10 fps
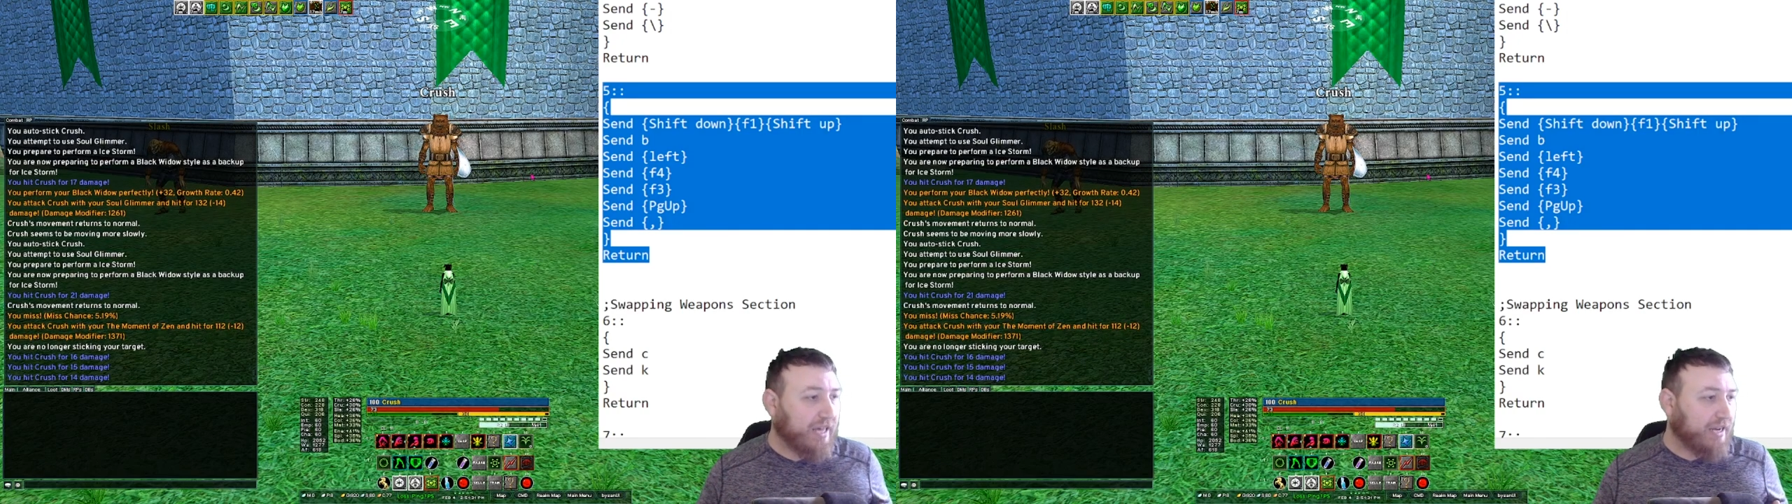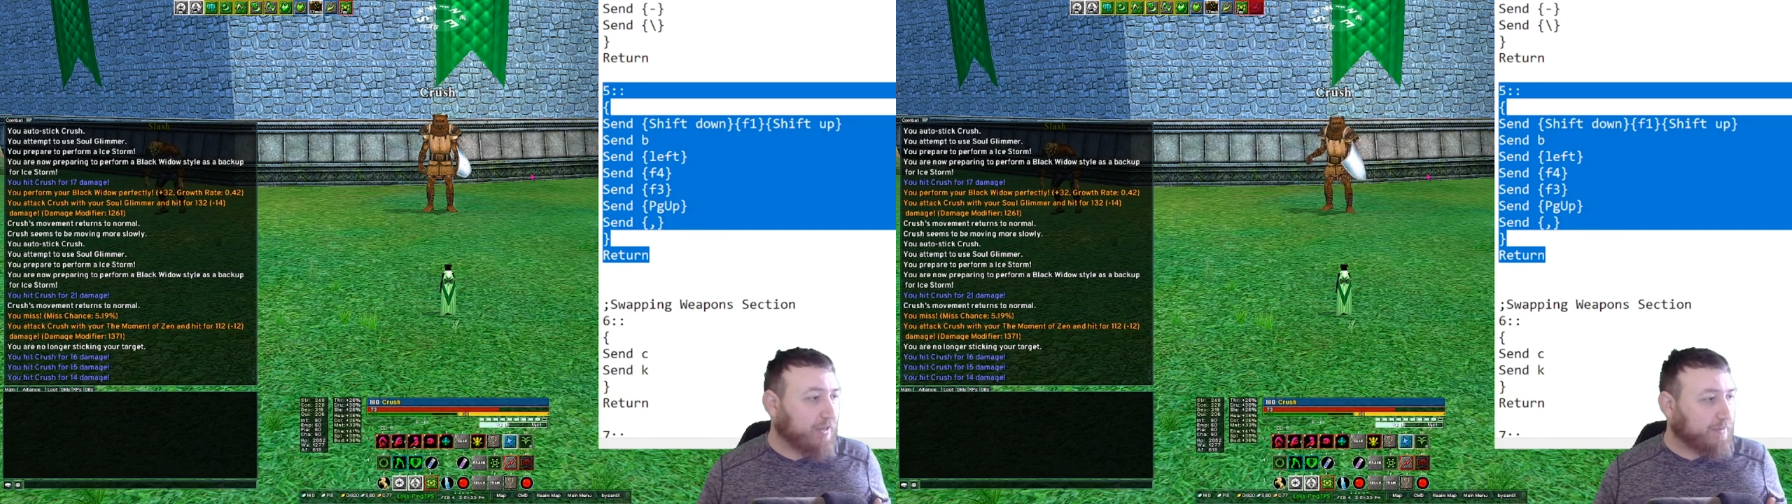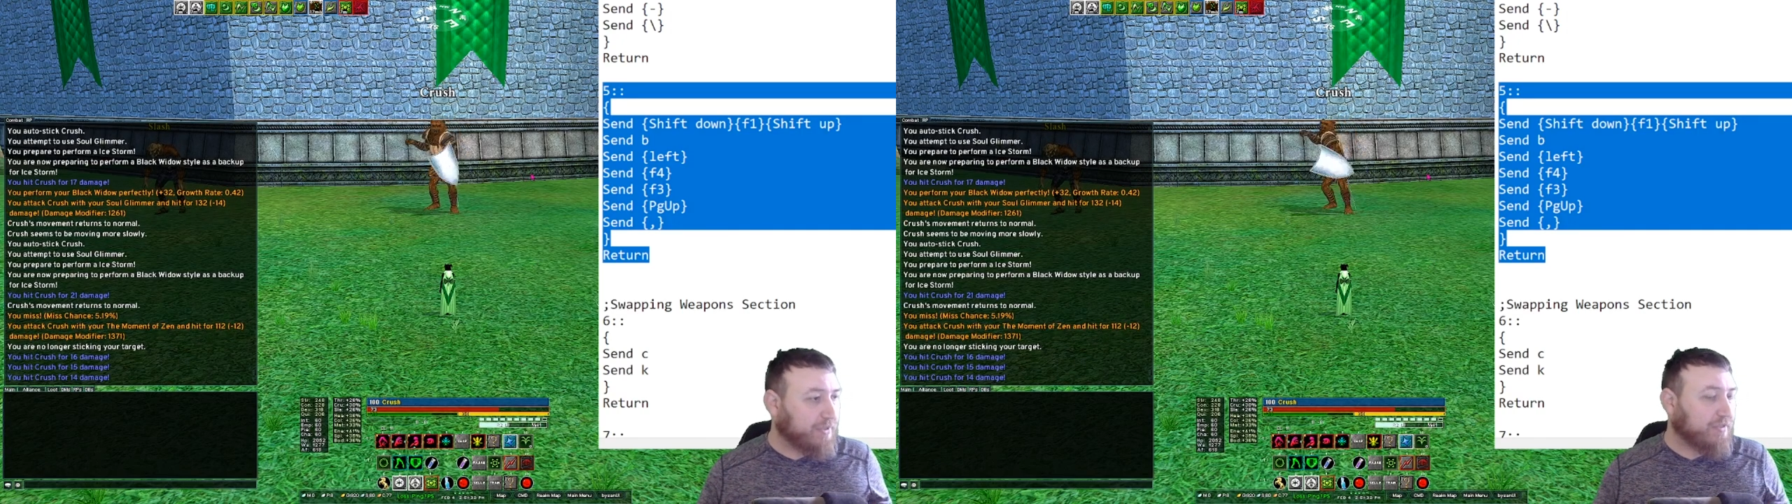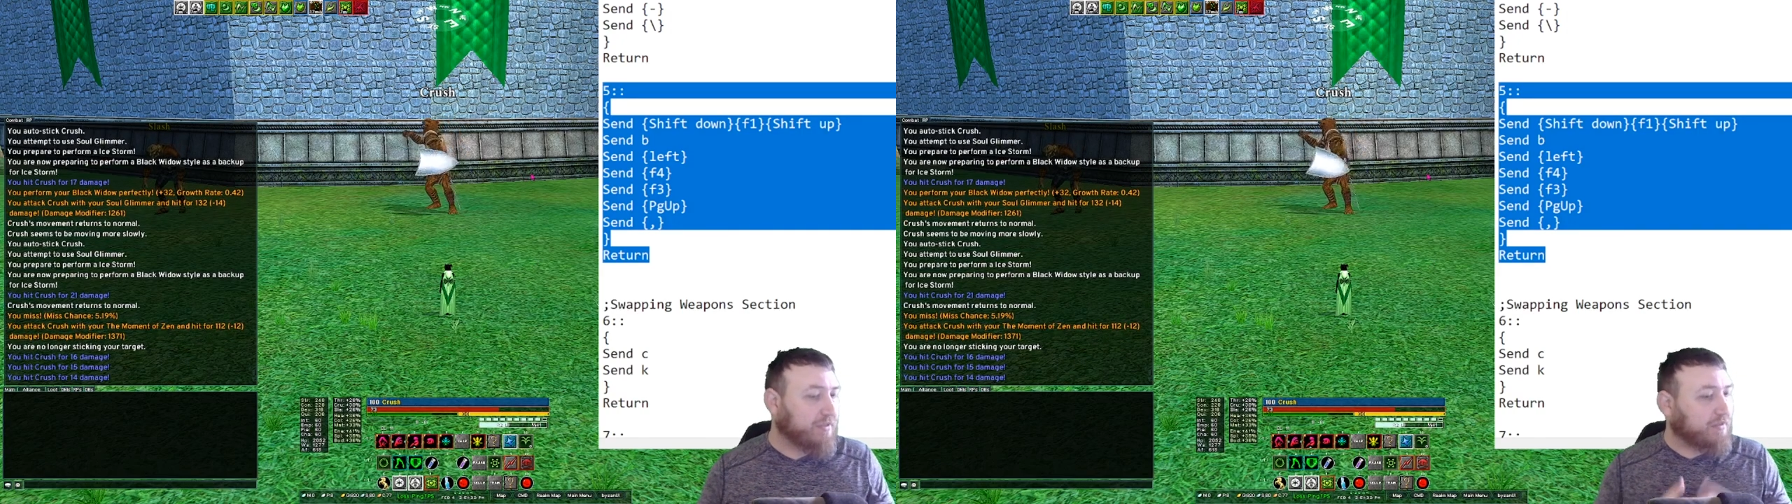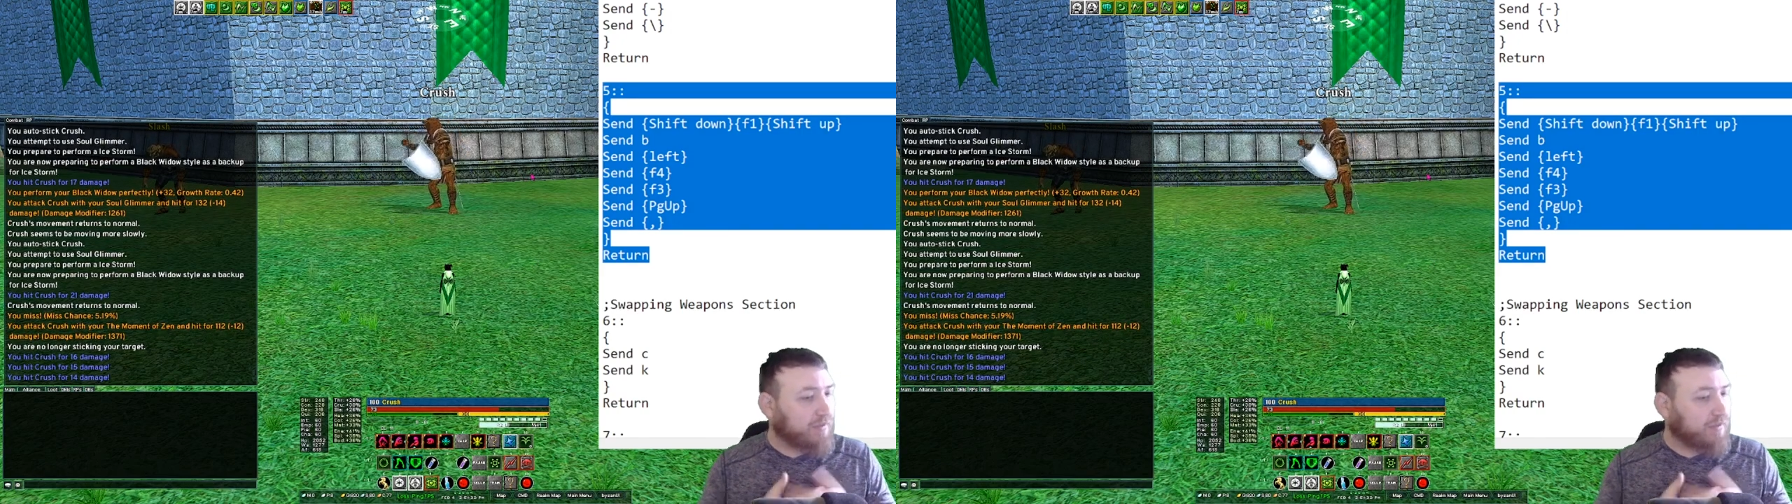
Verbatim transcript: that helps.